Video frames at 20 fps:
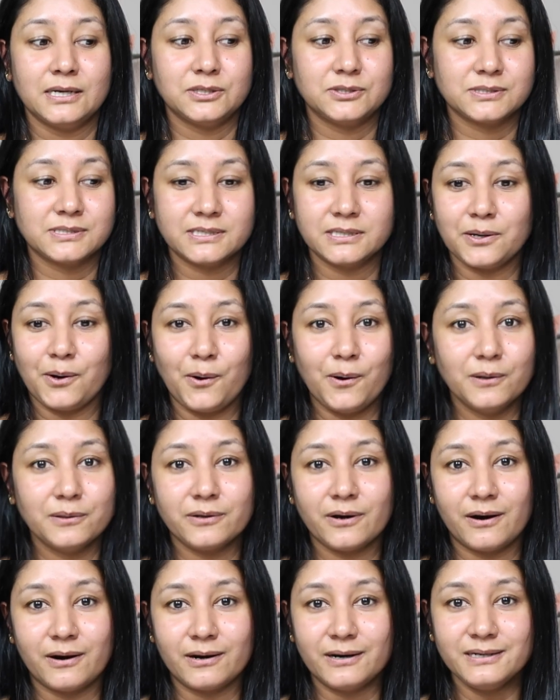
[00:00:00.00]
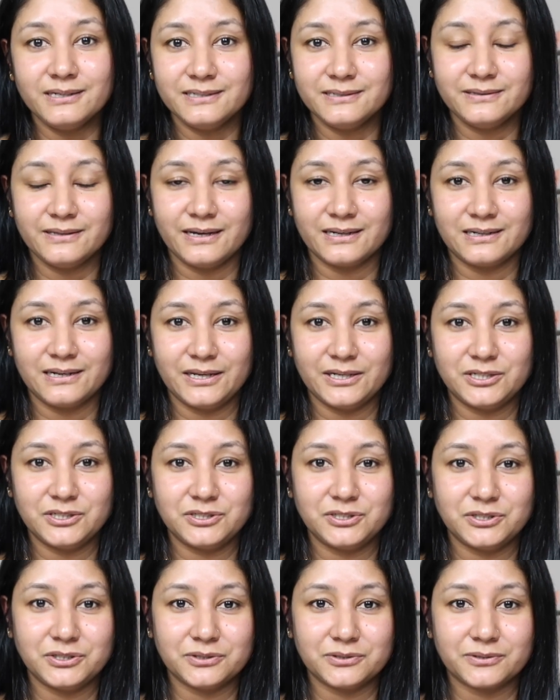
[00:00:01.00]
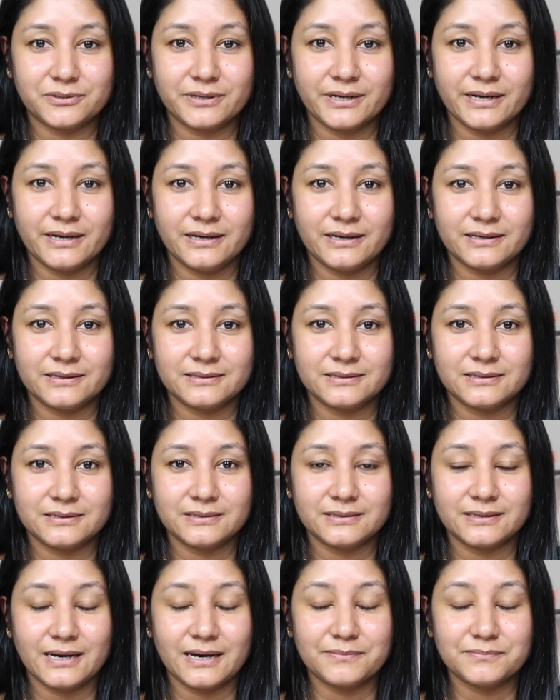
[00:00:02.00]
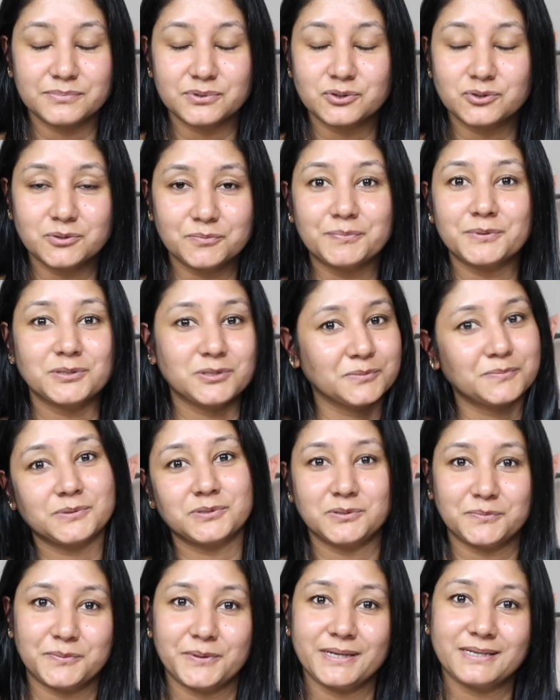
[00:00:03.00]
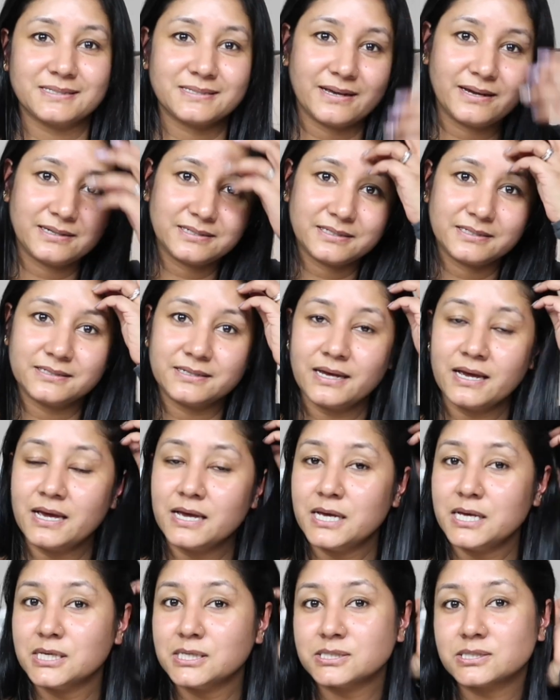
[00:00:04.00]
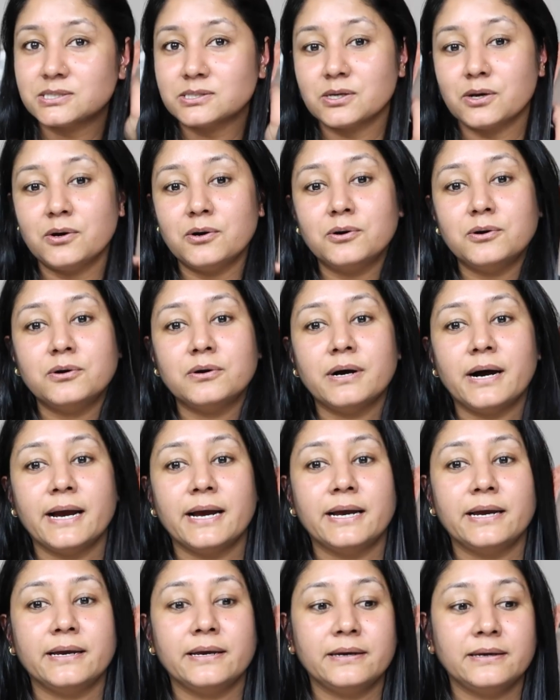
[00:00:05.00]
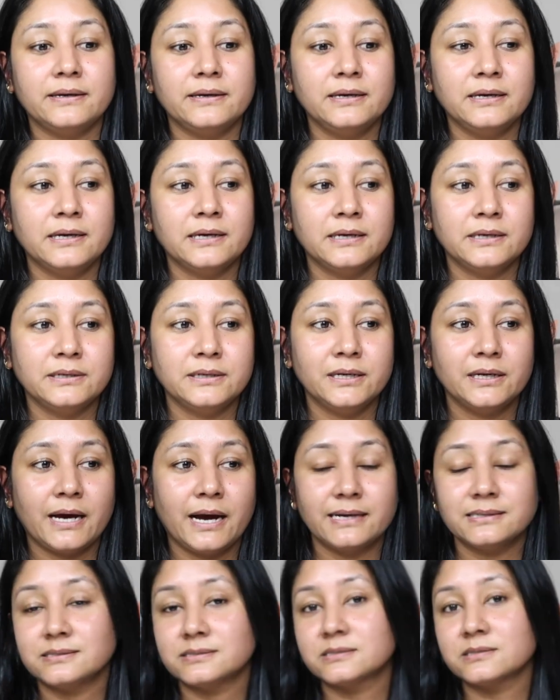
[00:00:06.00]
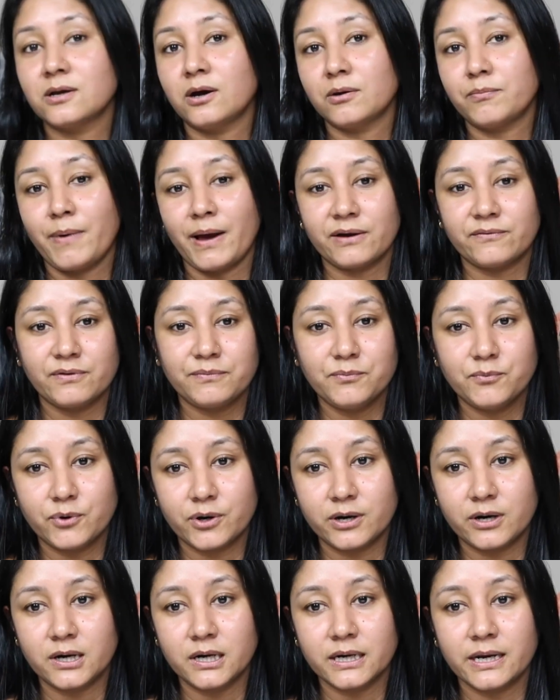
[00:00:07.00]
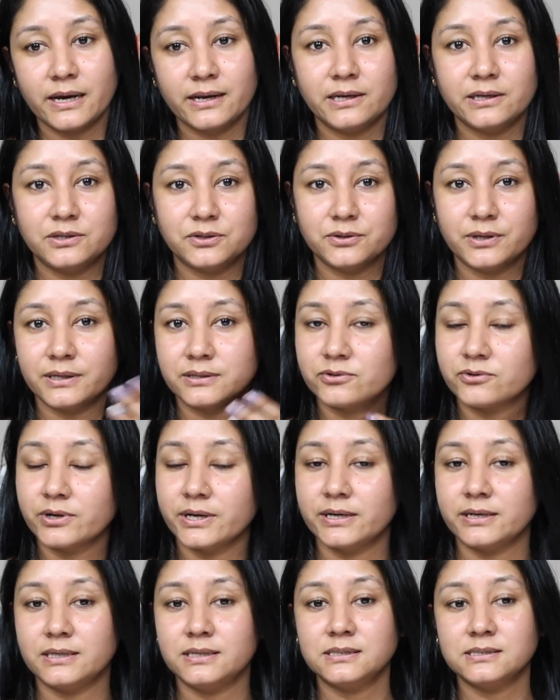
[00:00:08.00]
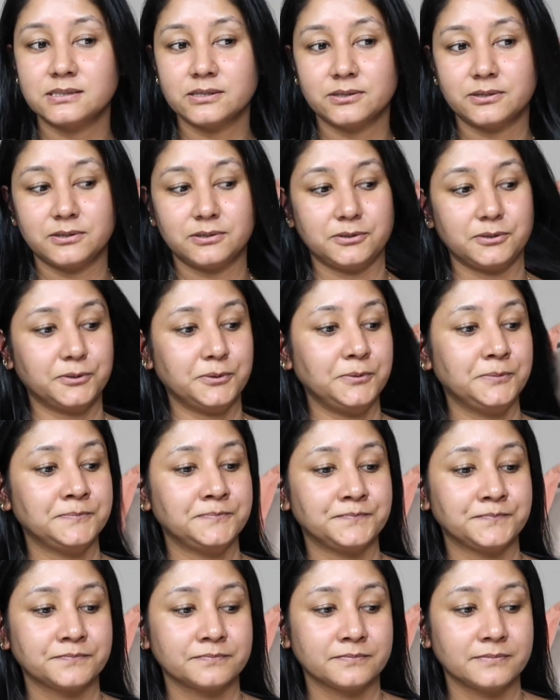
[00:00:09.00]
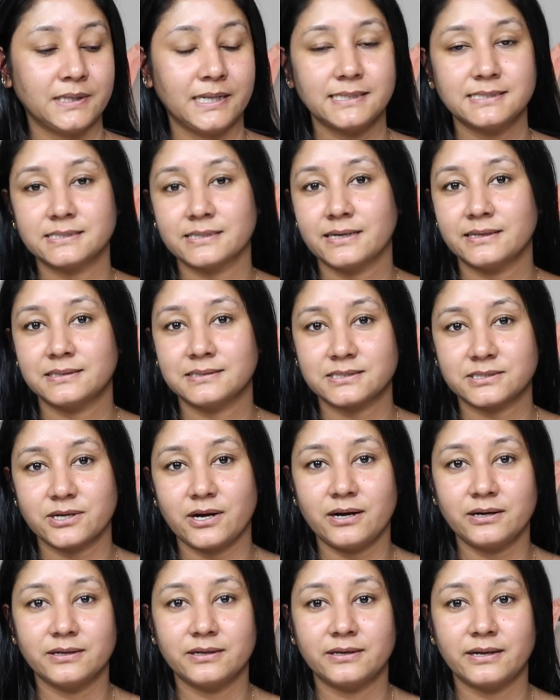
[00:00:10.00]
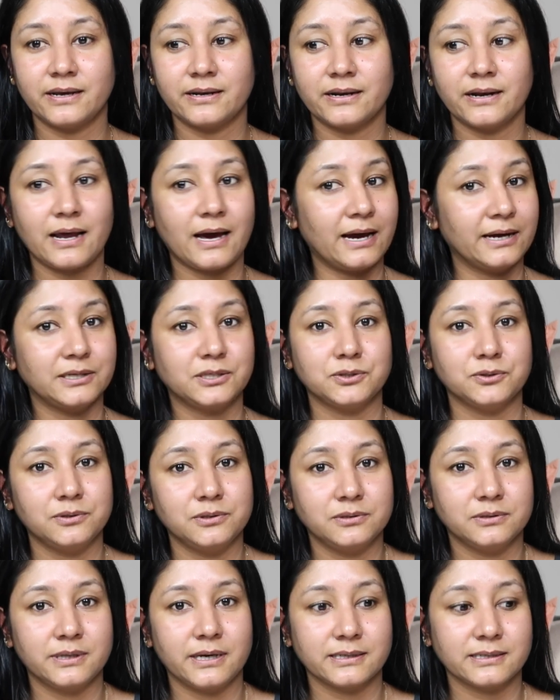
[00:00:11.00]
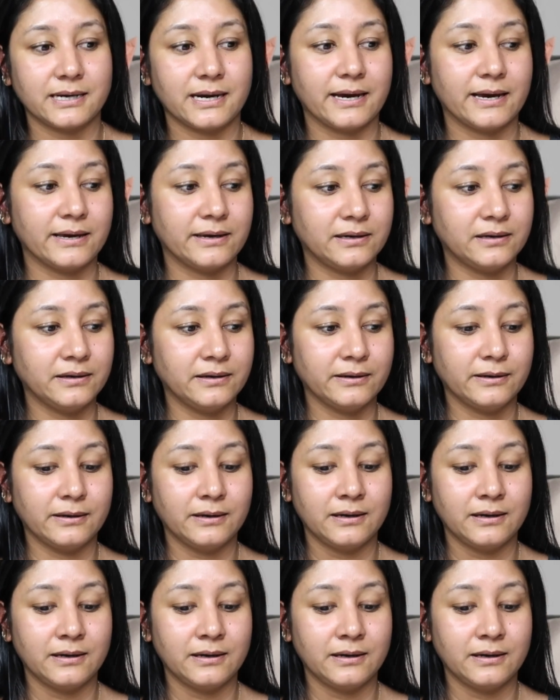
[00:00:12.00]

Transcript: to see all the art in that Lady Dior, and I'm super excited. So I just got back from work, I need to get ready, so let's get it started. And I told you that I